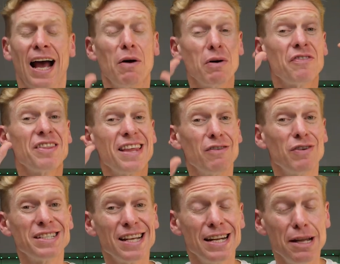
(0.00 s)
However, there
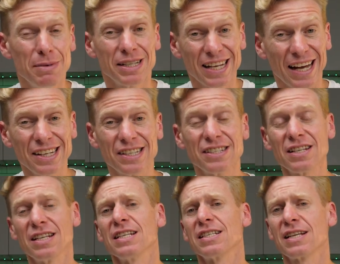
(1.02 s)
is a limitation to
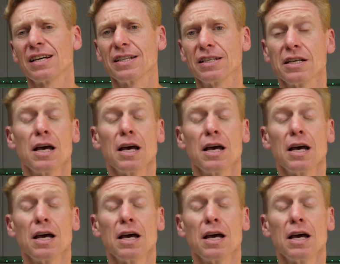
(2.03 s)
these studies.